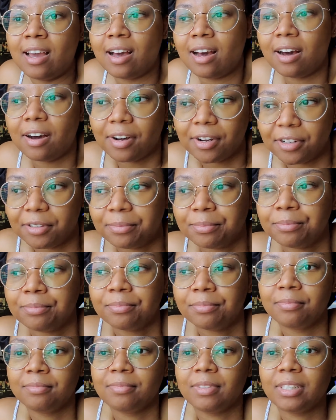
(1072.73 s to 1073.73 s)
And
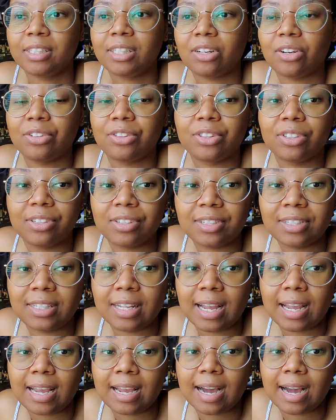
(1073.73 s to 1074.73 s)
then on
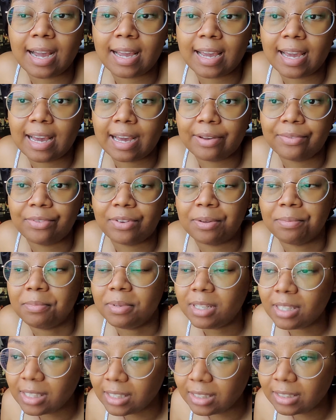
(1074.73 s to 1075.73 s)
Thursday I have a
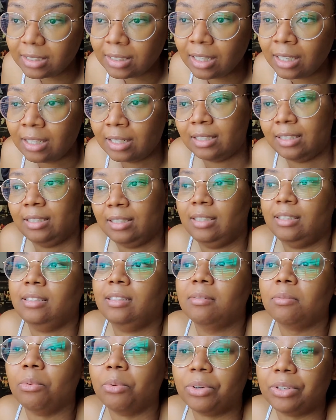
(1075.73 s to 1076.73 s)
meeting in
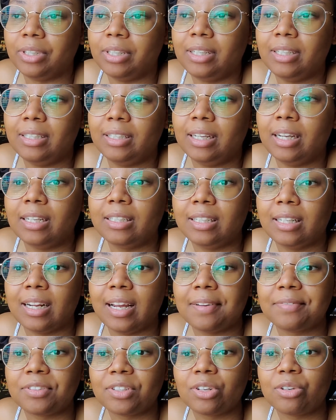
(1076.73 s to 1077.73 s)
the morning, and then I
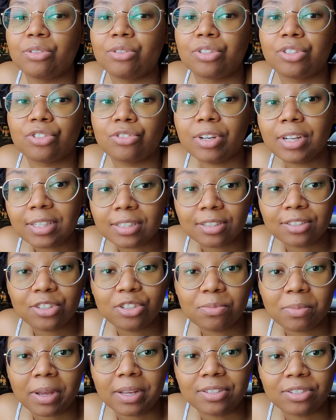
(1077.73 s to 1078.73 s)
have to go straight to
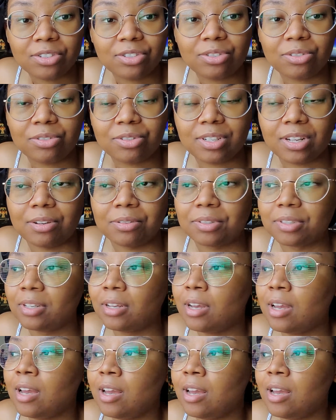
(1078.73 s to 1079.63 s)
my sister's house.